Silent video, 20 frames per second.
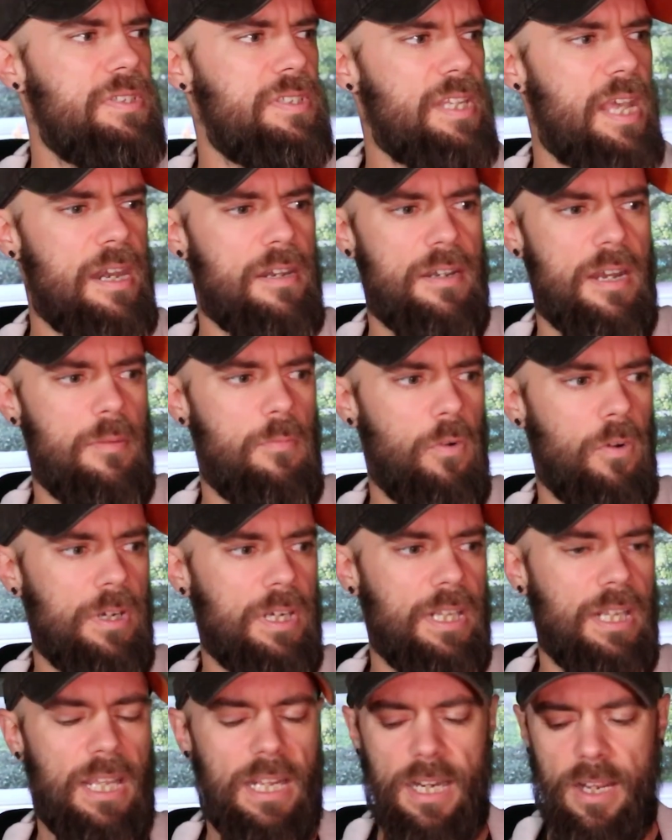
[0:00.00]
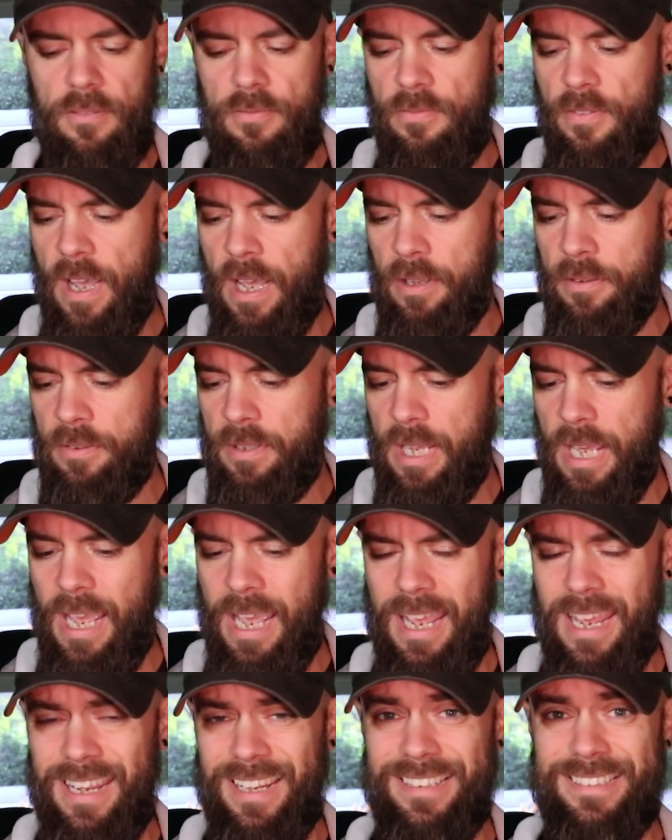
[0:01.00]
Saturday morning and I found
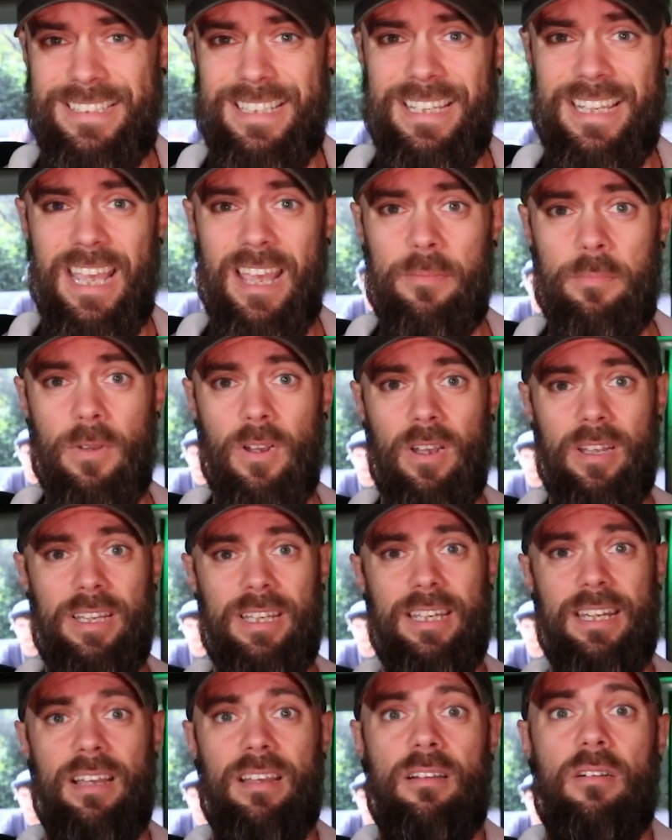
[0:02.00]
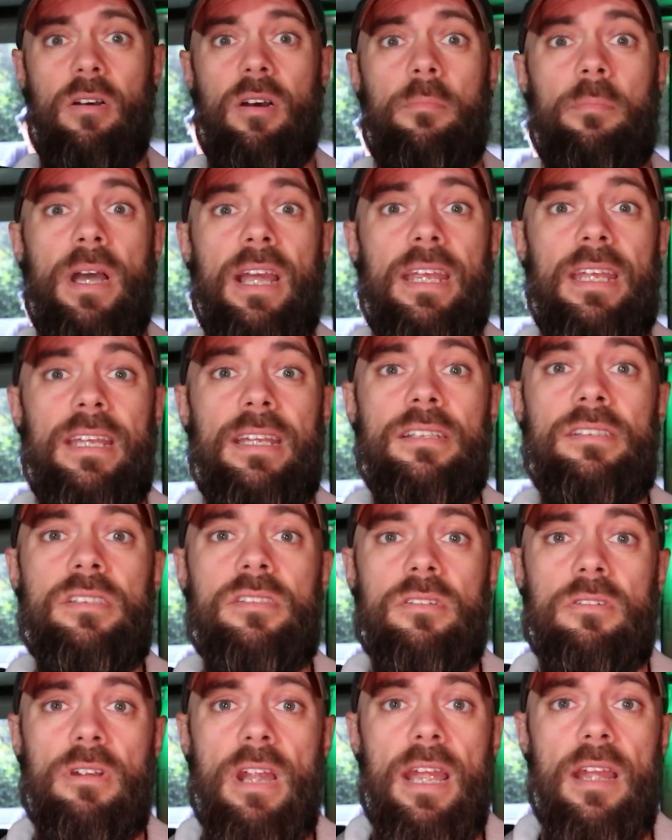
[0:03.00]
a DM in my
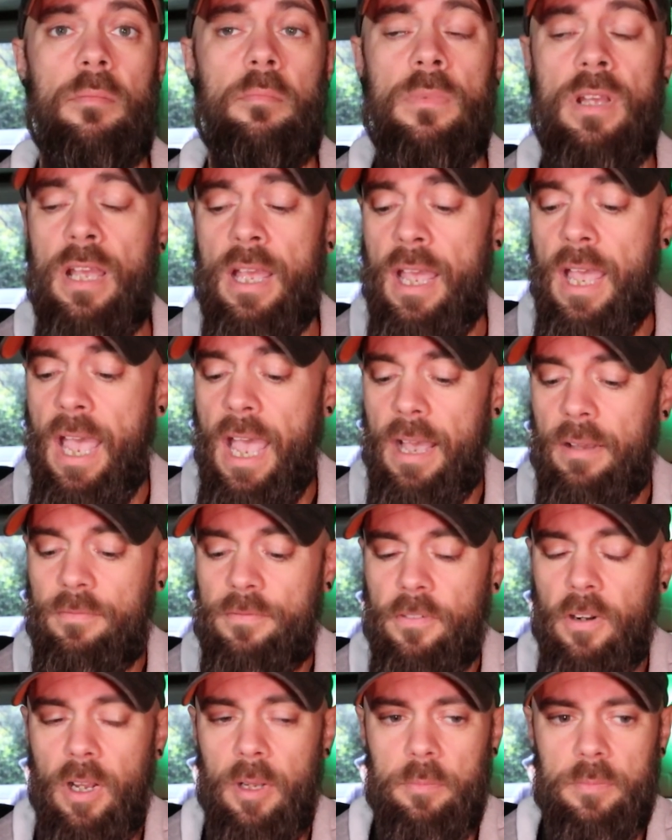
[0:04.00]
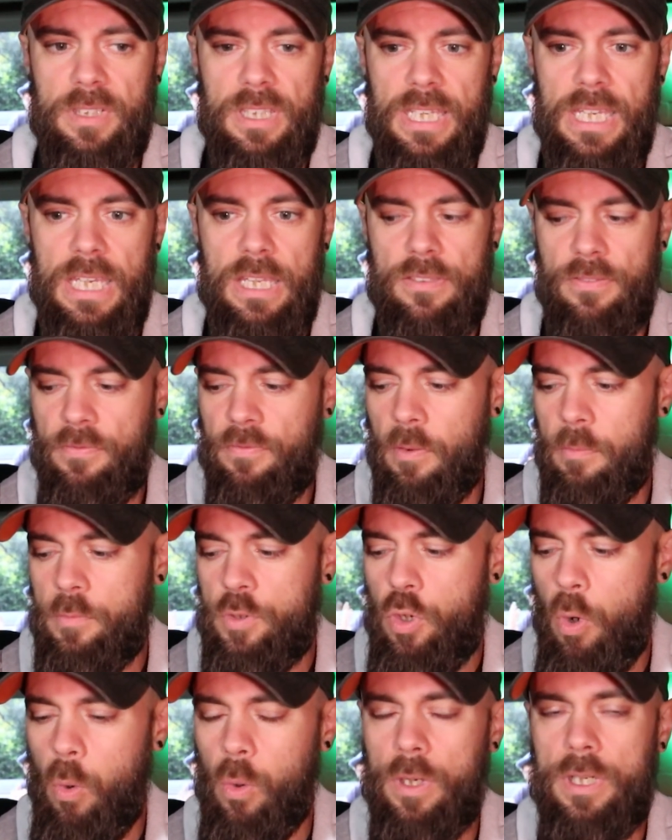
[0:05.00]
Instagram from Keith from
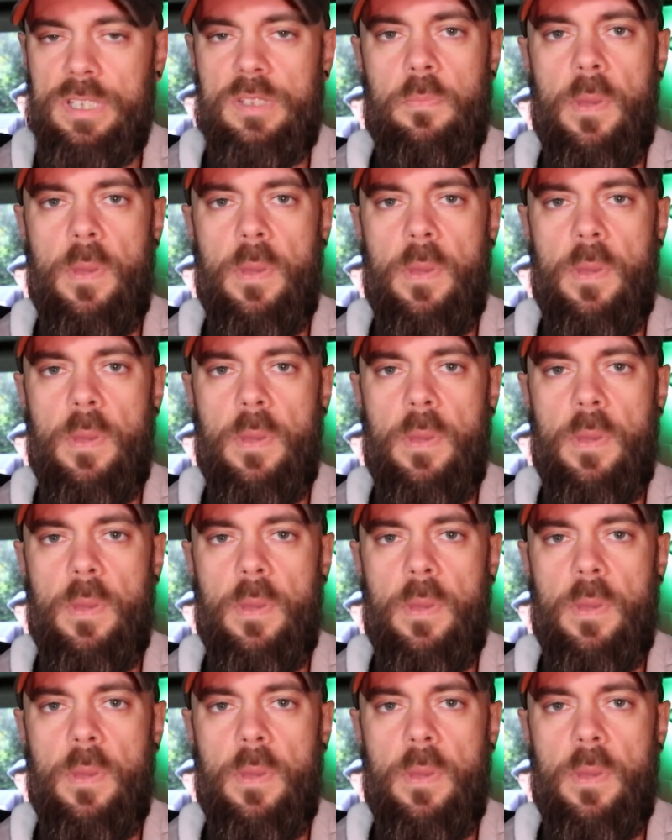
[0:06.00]
Tortoise